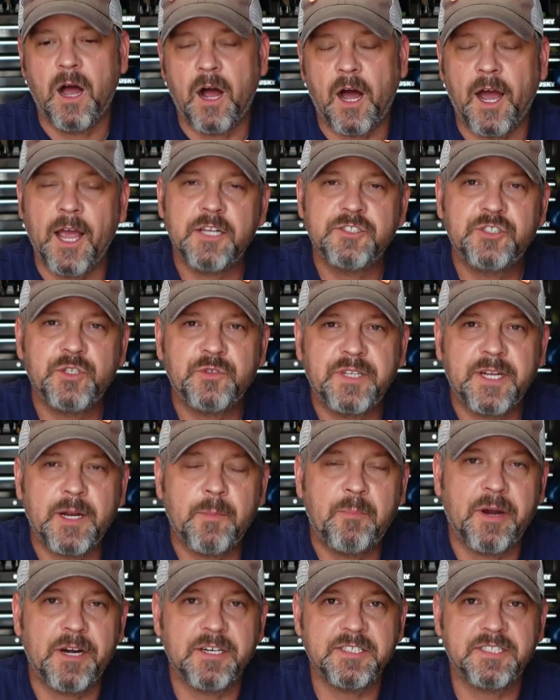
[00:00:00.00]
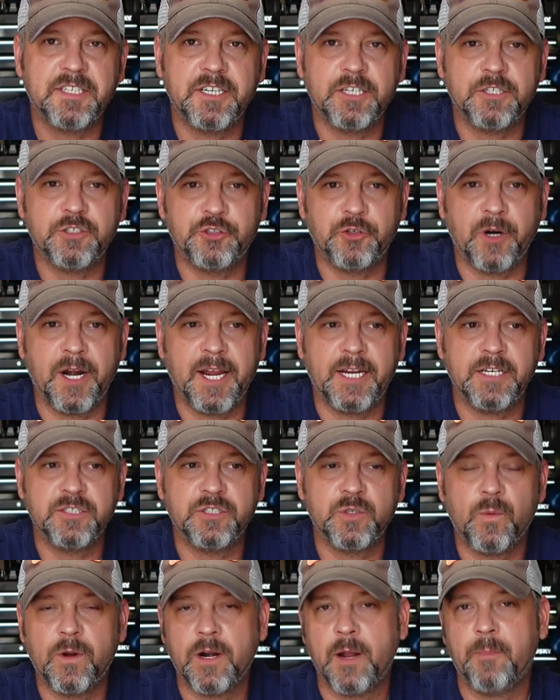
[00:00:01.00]
I also did a parasitic drain.
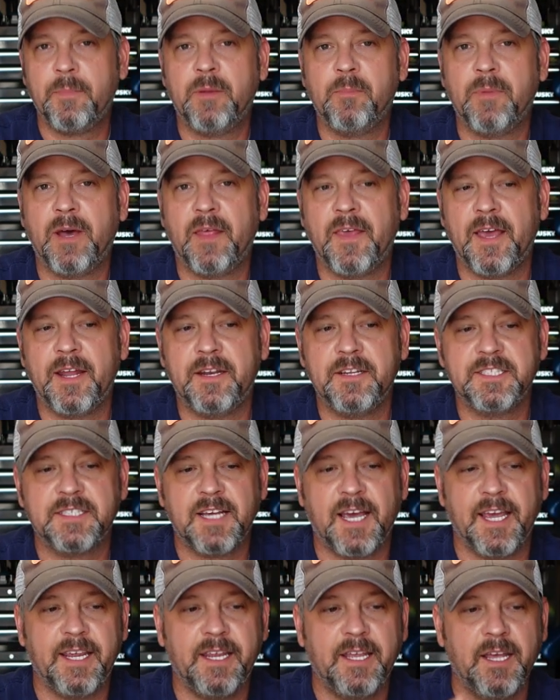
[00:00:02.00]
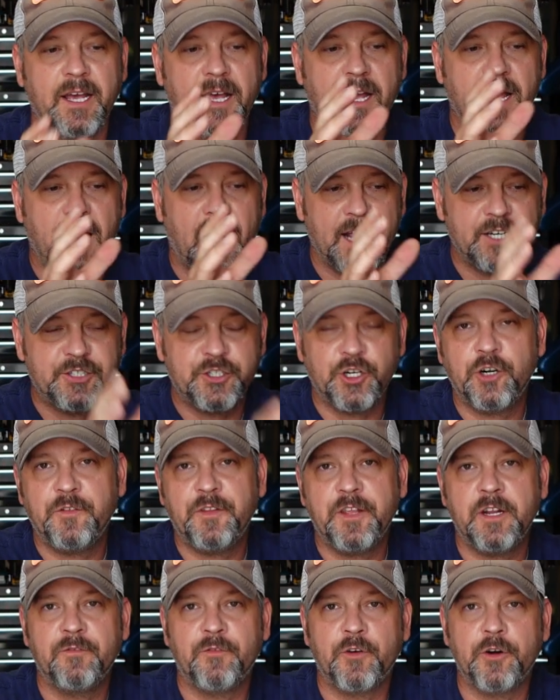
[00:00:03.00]
So what I mean by that is I turned
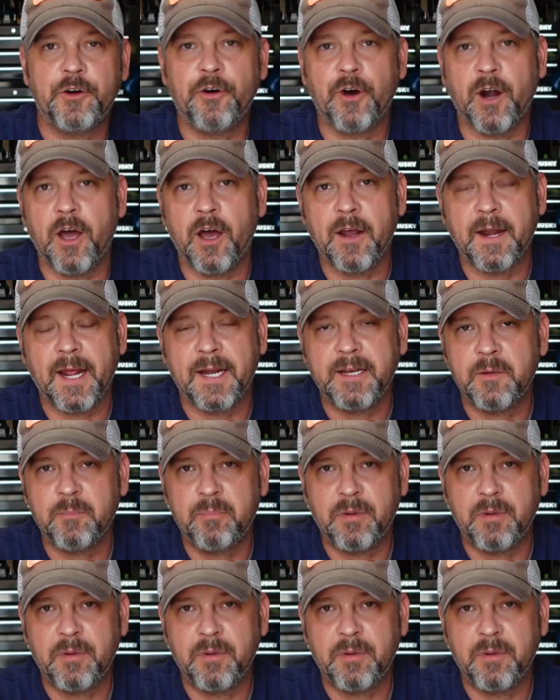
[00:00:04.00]
the inverter on. I didn't